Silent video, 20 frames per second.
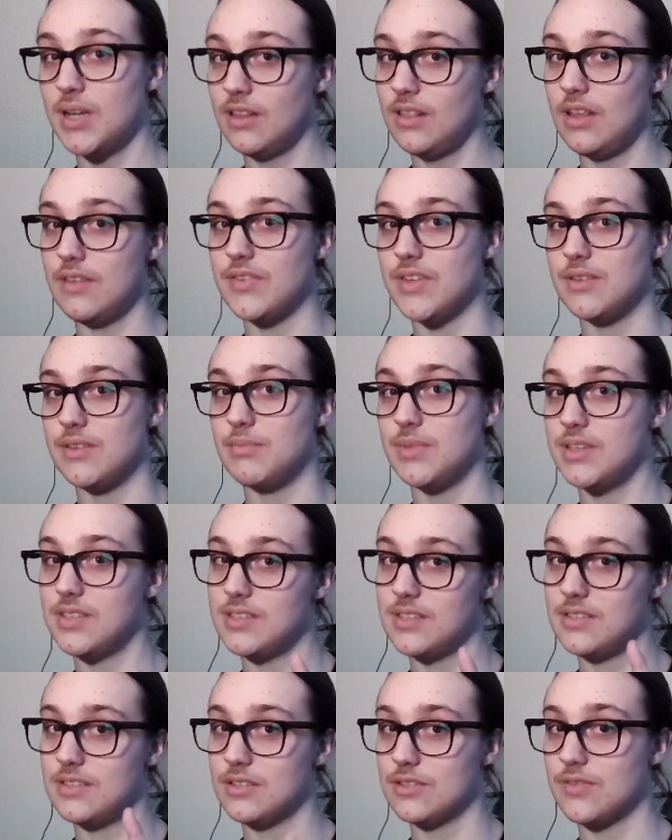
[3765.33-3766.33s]
I love it because
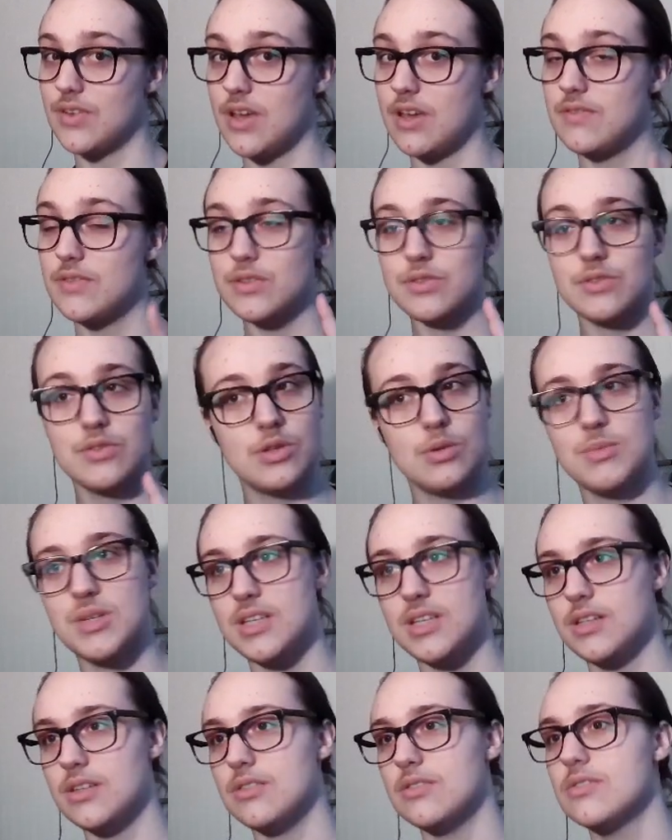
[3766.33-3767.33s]
it has survived so
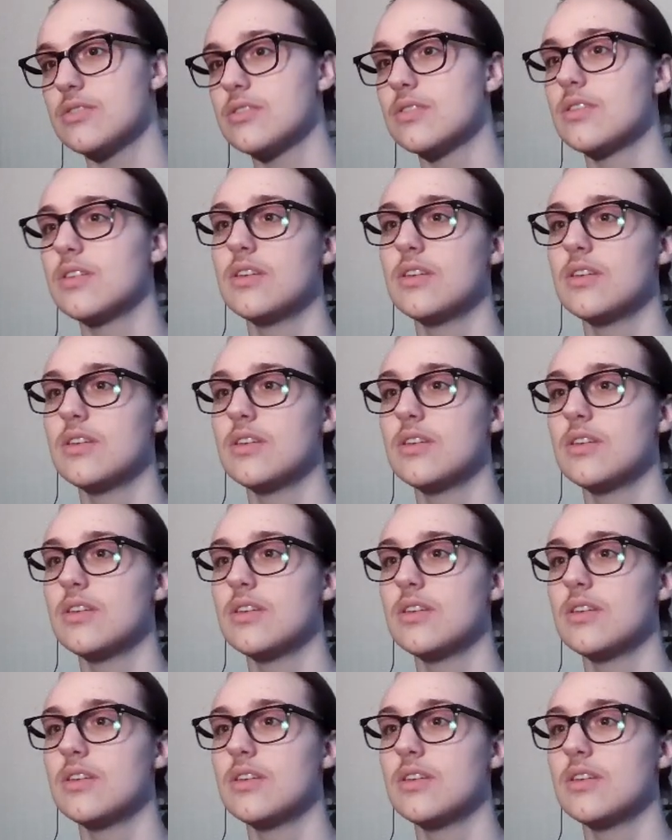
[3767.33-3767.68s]
many years.